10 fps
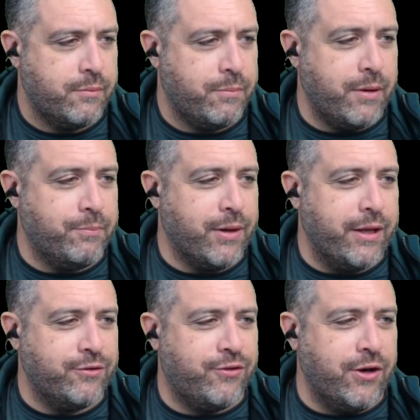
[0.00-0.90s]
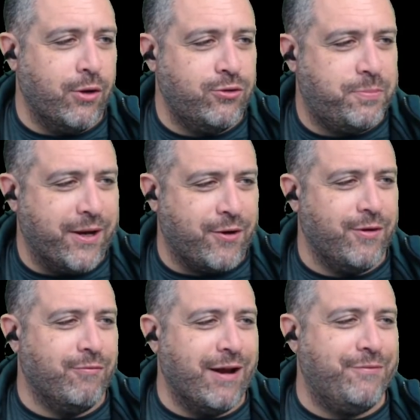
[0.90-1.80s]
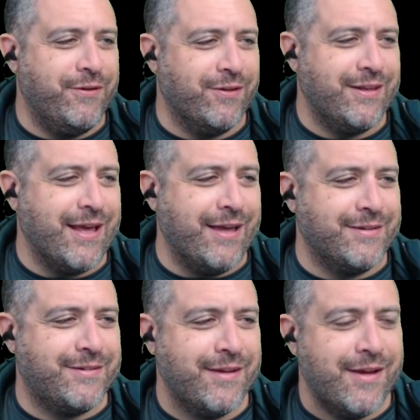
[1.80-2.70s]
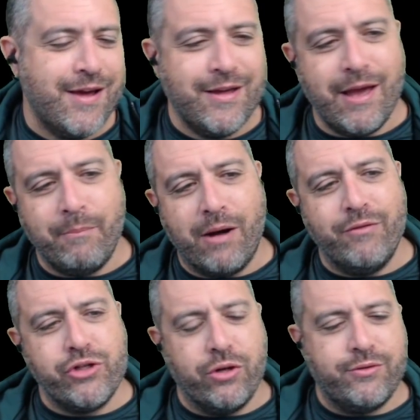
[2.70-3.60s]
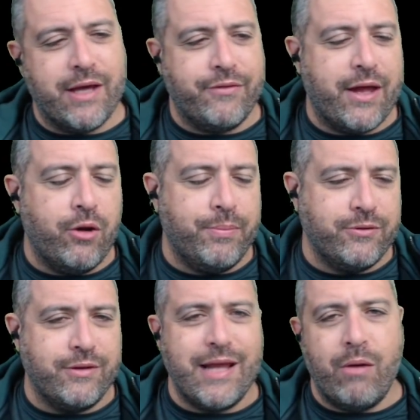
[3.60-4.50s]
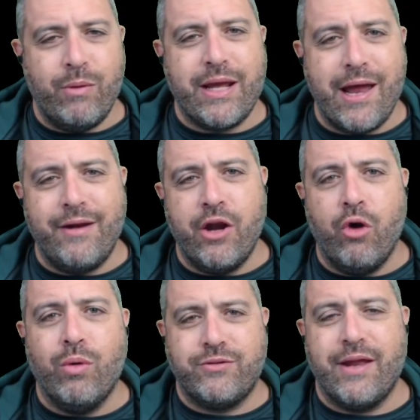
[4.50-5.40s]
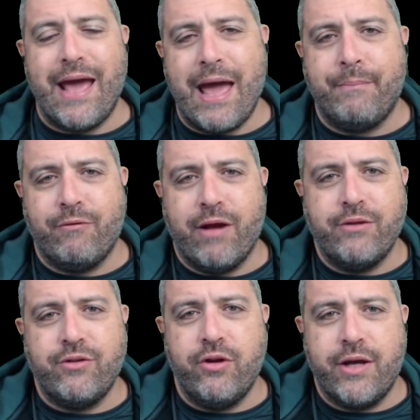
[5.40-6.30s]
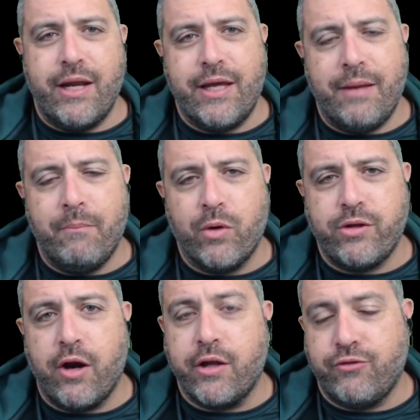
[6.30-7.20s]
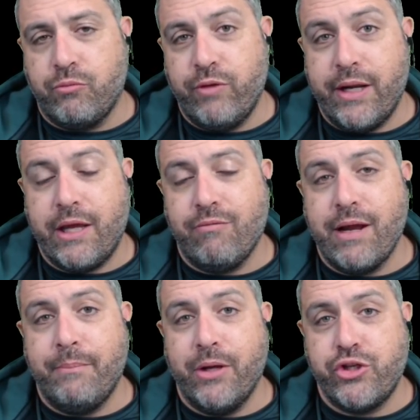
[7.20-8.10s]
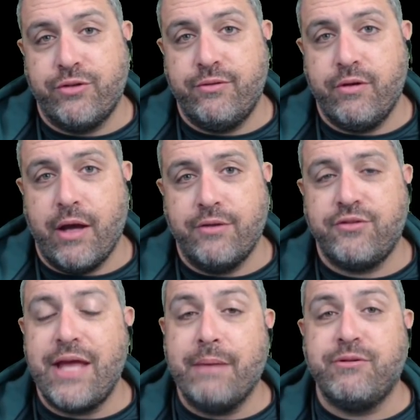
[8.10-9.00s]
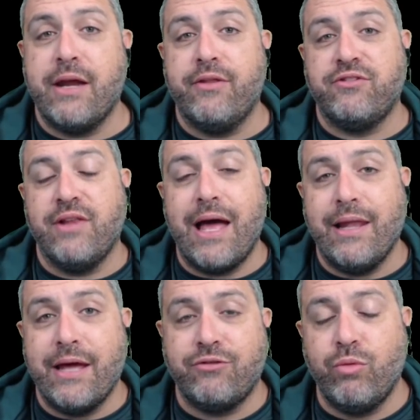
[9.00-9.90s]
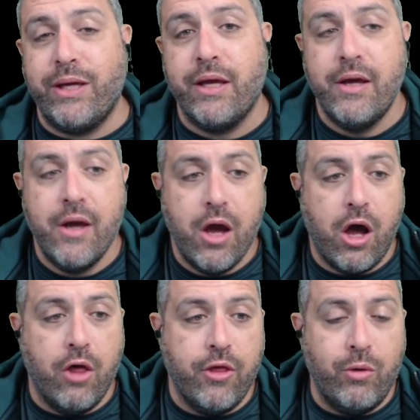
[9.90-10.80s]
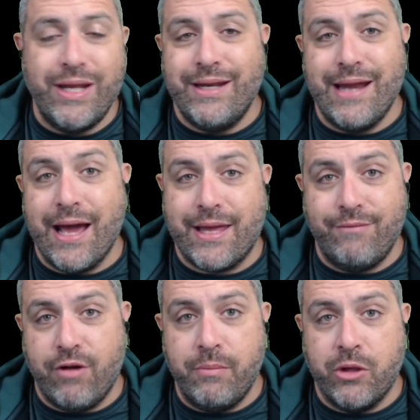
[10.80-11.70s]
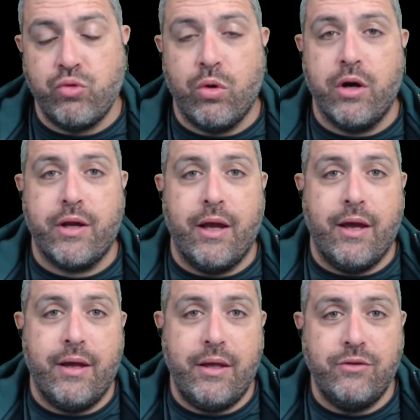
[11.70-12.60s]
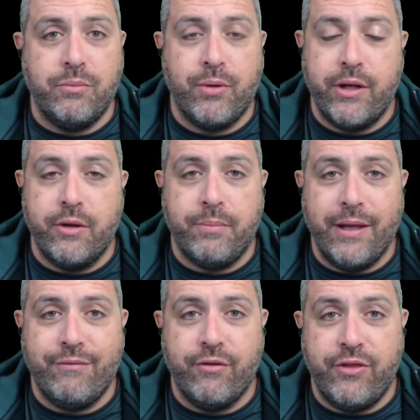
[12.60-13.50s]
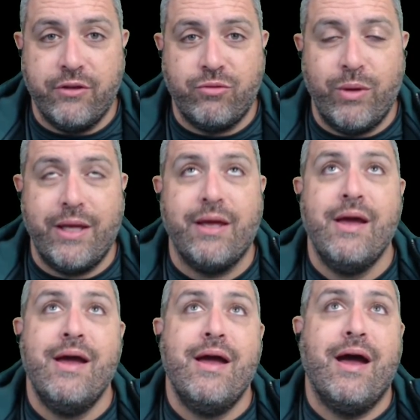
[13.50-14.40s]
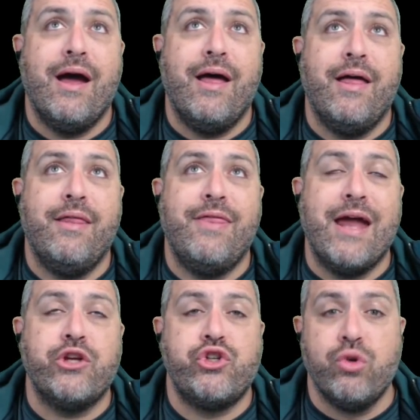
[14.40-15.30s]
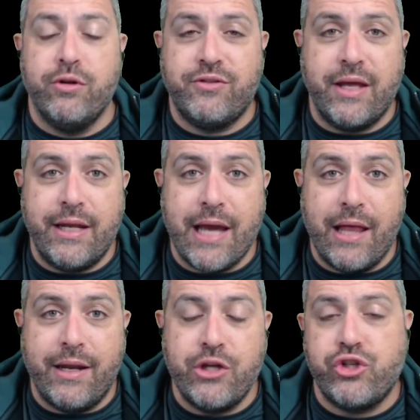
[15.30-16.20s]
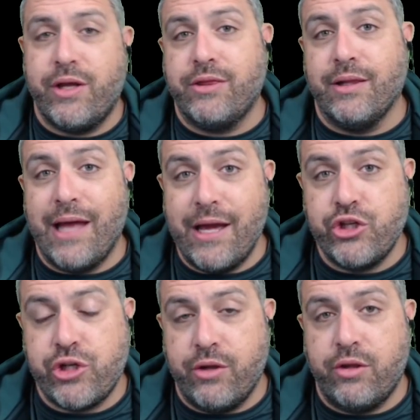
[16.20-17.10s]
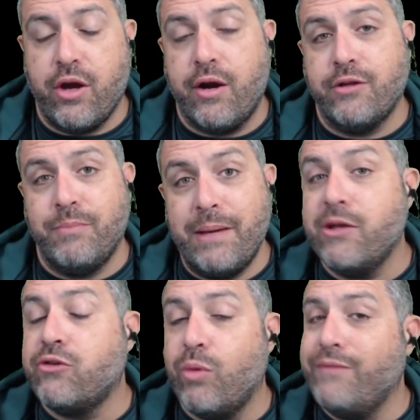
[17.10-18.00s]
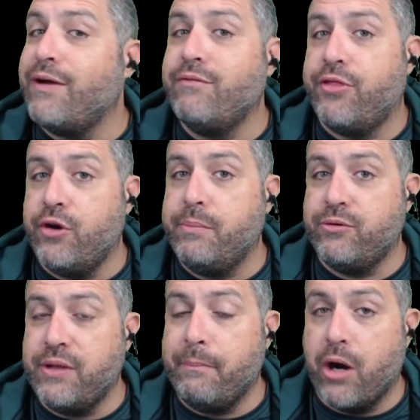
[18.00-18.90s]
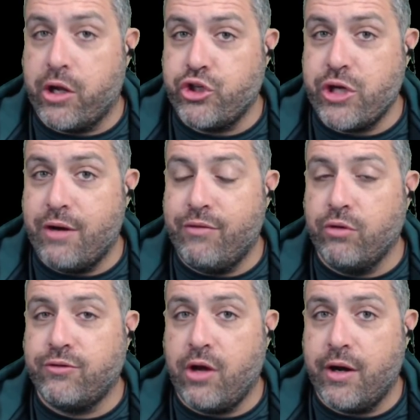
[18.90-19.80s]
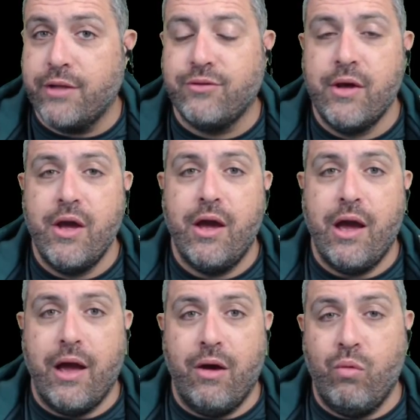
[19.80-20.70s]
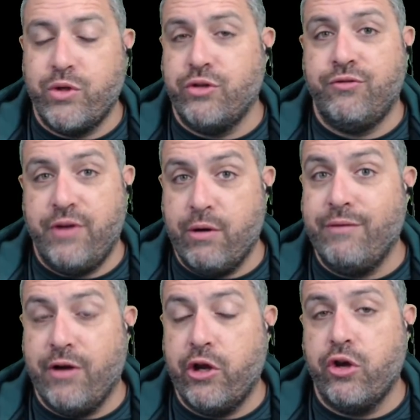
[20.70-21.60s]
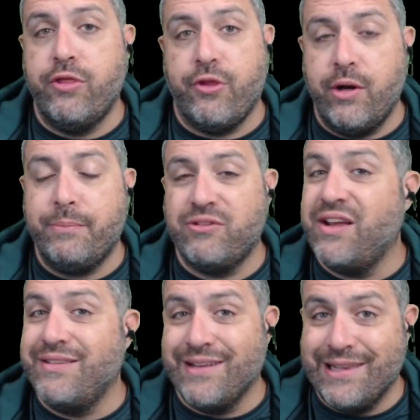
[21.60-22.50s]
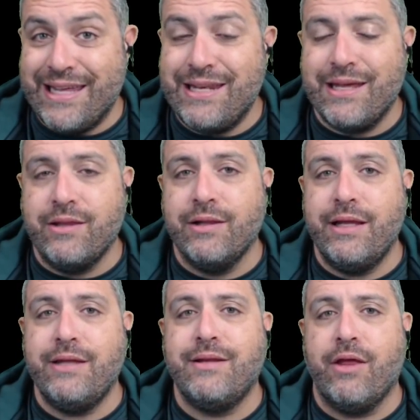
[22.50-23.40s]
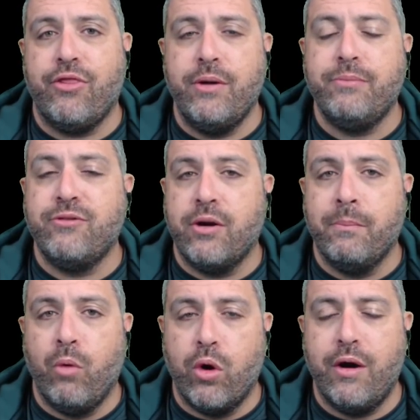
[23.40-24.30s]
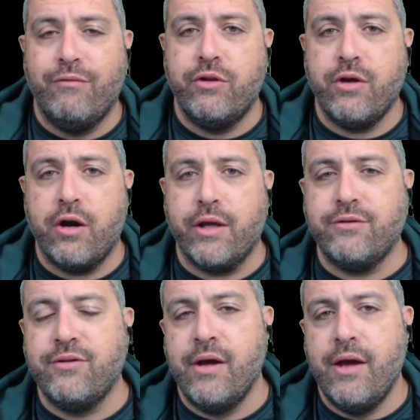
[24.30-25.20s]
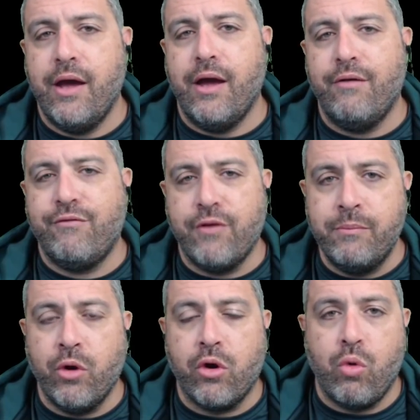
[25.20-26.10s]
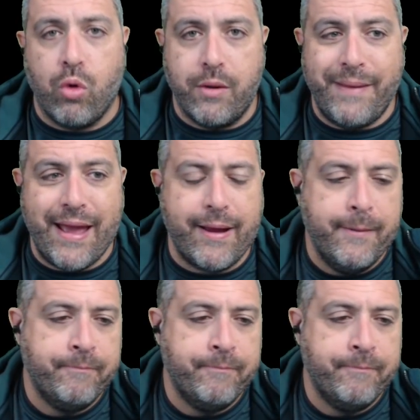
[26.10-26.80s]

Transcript: Punt play is the nose picker in right field. Yikes. Yeah, Marvin Jones out. That opens up. Now we kind of know what's going to happen, right? So you're going to get more targets from Riddick. He ran a bunch of snaps out of the slot last week. Although he did not get very much work, he's a pretty good play for this week. That assures Kenny Golladay should get the lion's share of the targets. Maybe a 25 to 30% market share of those targets, which is very, very good. 30% is elite in the league to get 30% or more of the targets from your quarterback.